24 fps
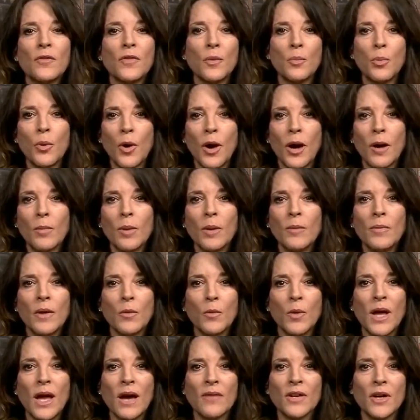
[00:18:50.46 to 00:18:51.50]
of the problem
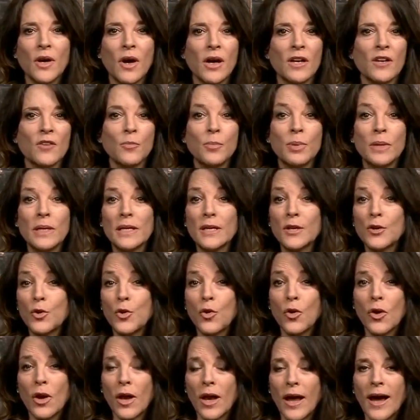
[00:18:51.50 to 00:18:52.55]
that we have a kind of
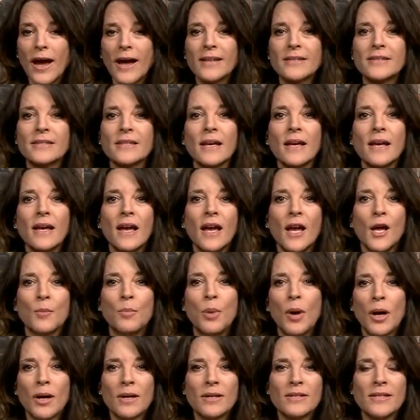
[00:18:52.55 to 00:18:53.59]
political class
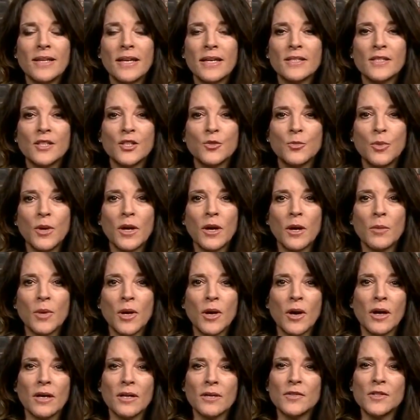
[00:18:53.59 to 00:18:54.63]
and politics has become a
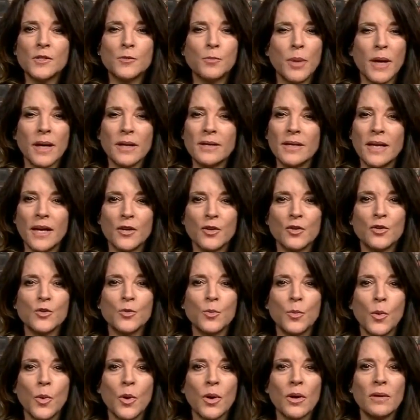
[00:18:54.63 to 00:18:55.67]
kind of spectator
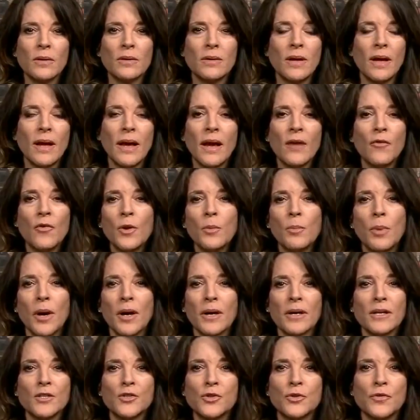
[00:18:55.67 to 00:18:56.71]
sport?
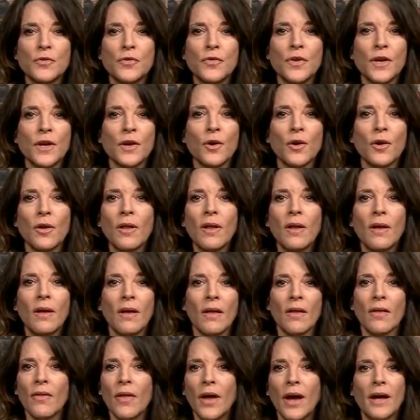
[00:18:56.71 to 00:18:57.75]
everybody should feel
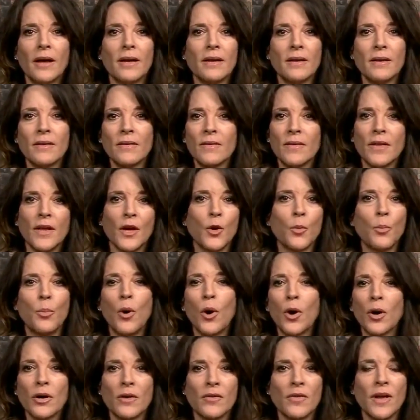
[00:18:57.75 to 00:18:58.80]
that they're
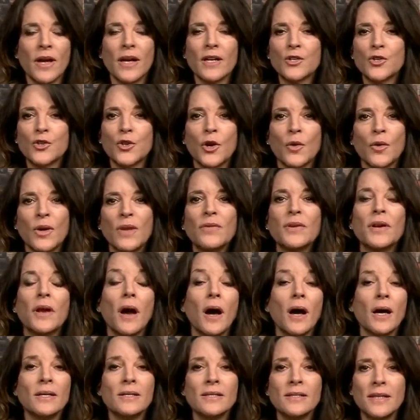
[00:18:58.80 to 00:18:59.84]
part of that show. Even
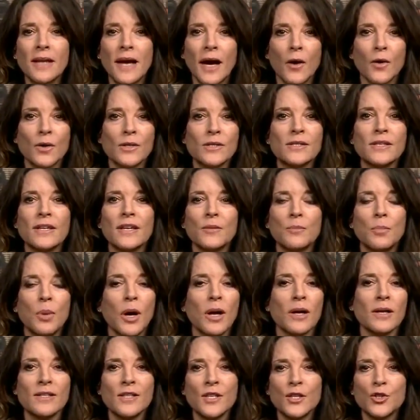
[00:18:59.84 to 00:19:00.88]
Eisenhower said
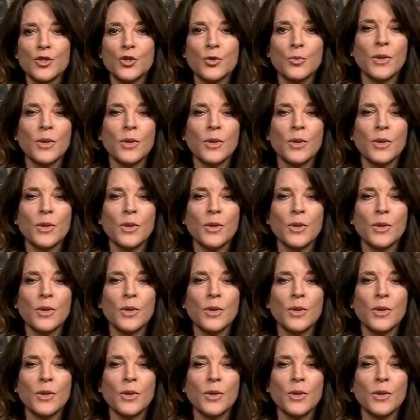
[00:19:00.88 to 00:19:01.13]
politics